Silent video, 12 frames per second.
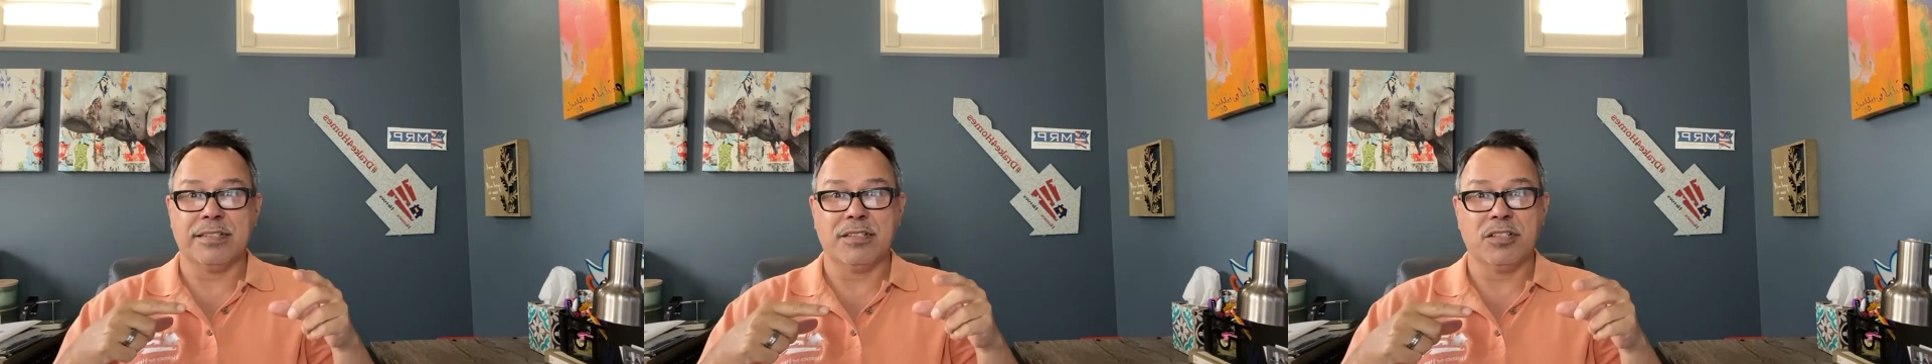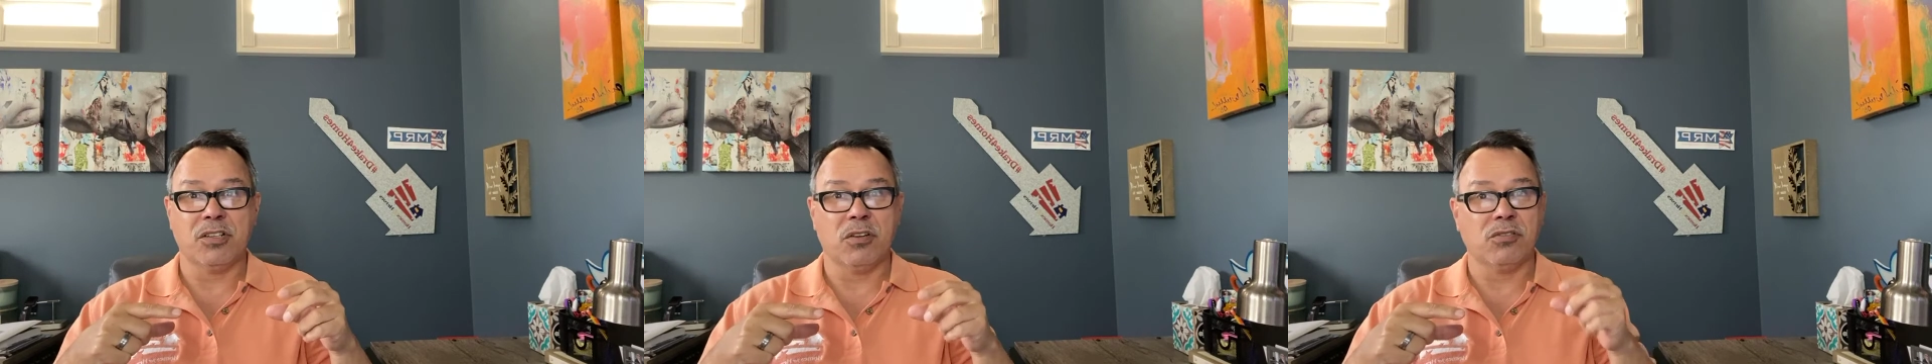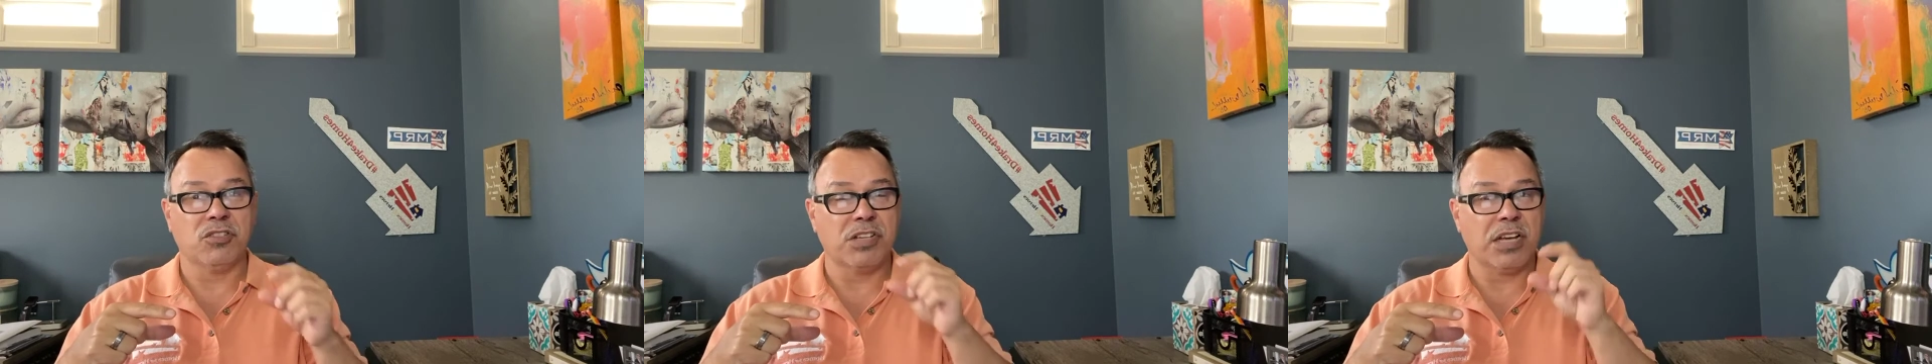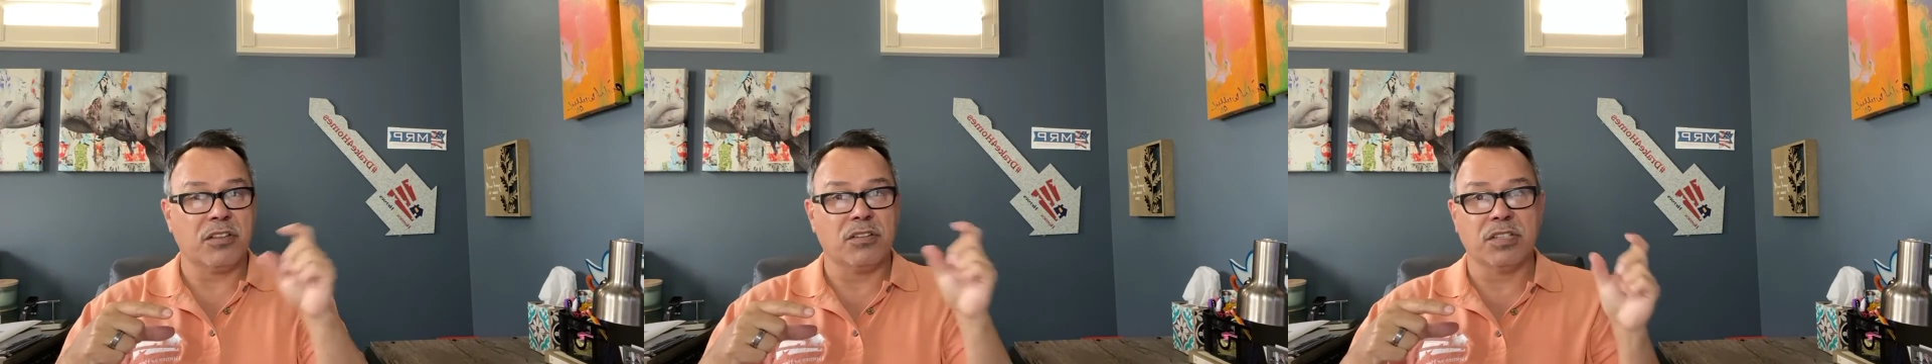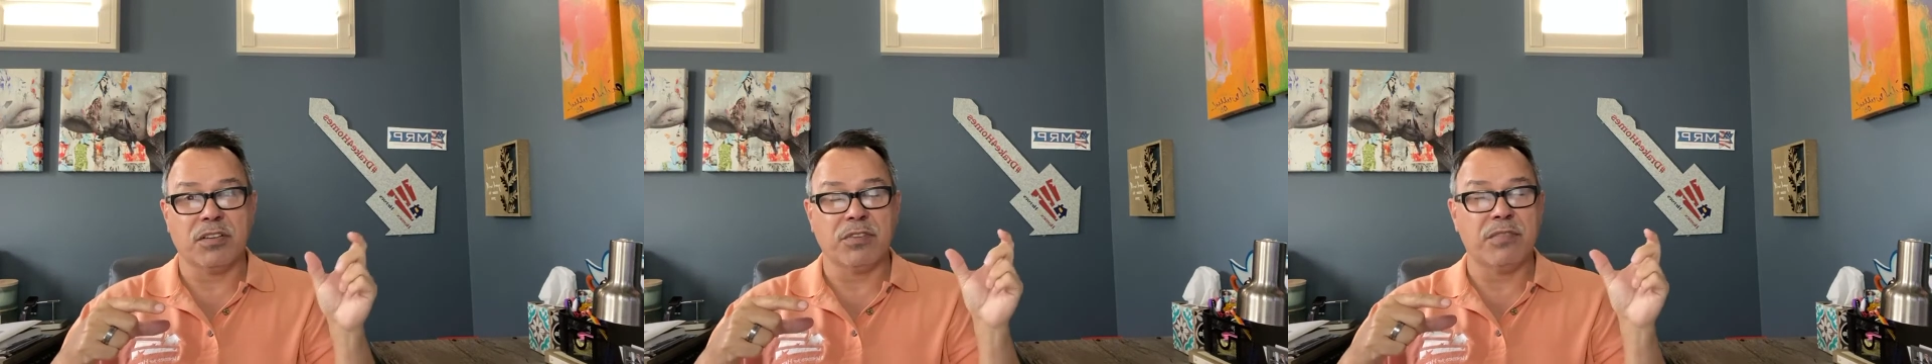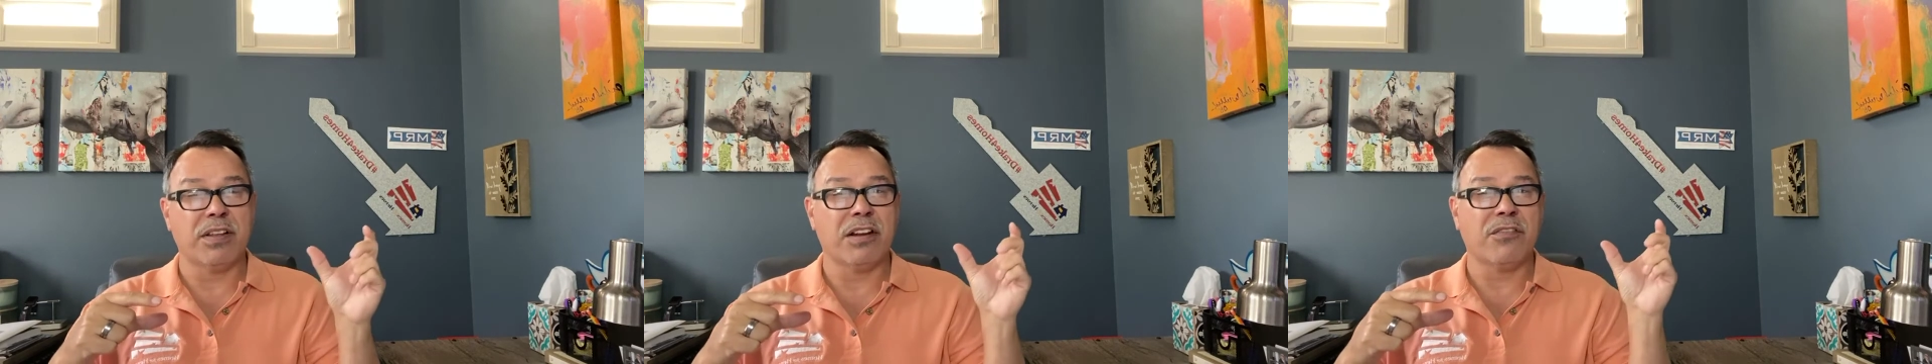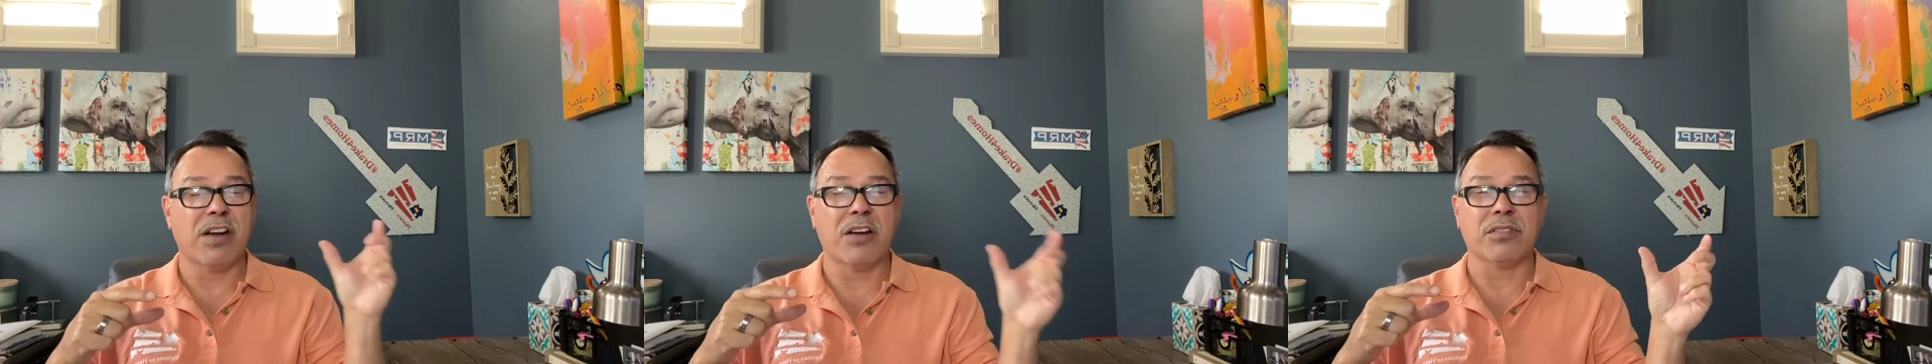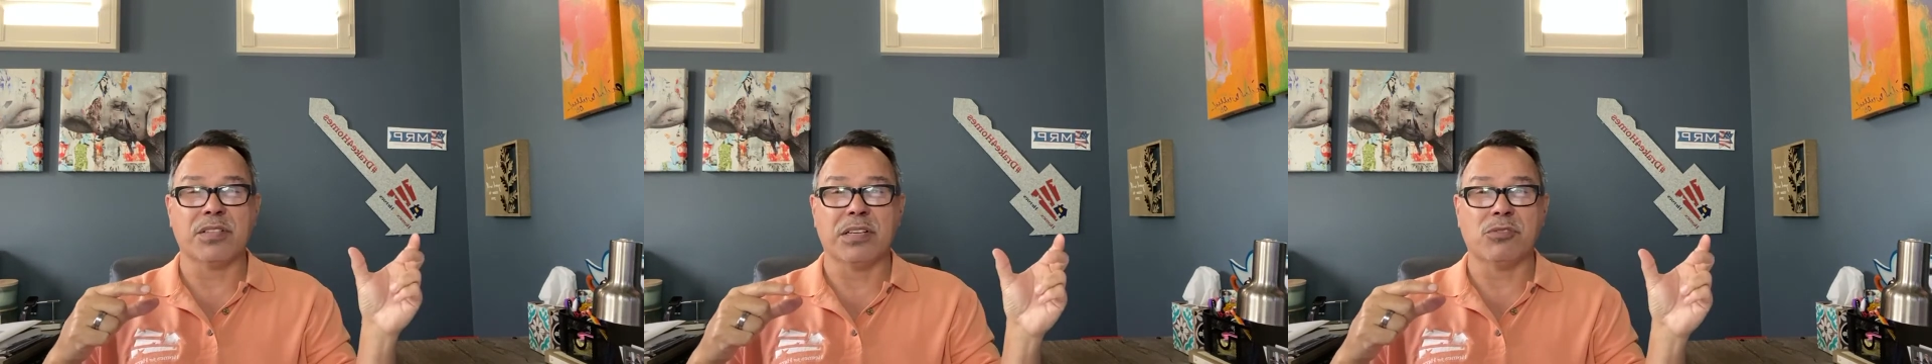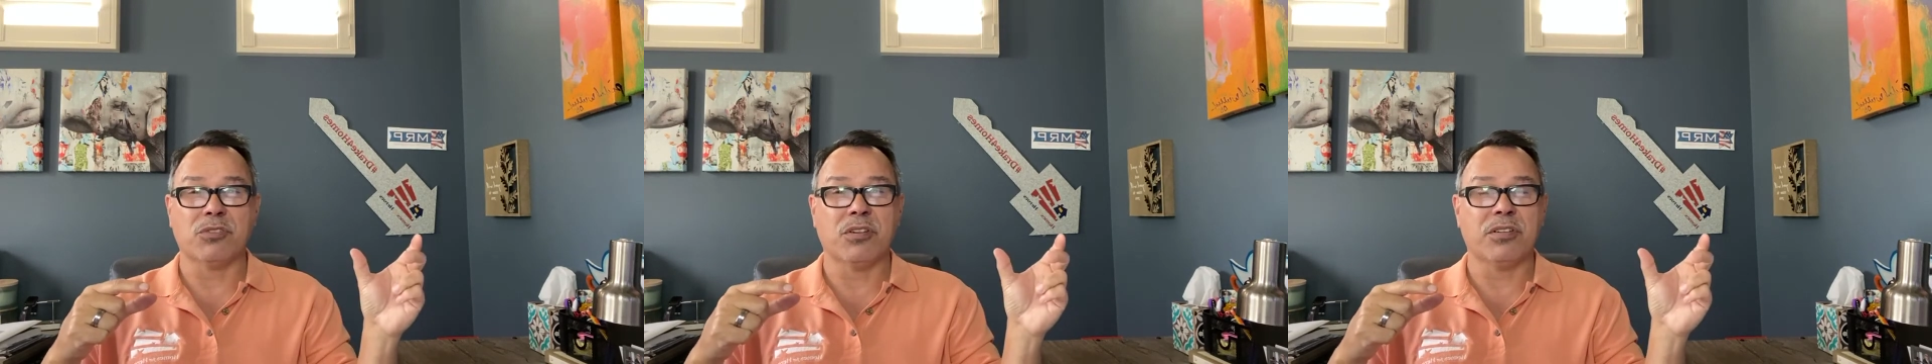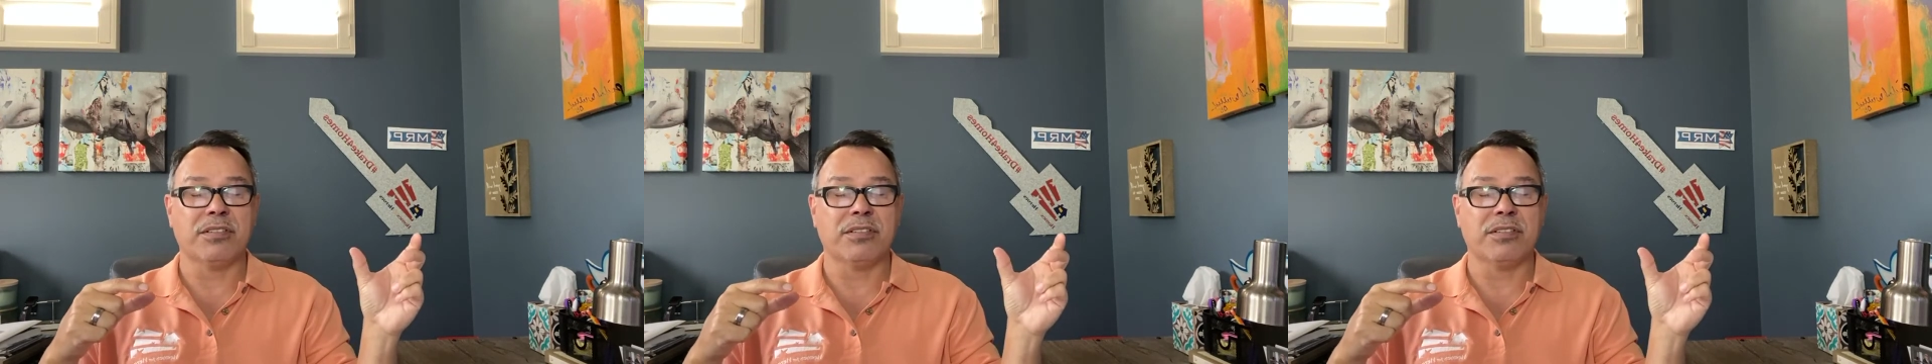So check those. So if you've had a fire extinguisher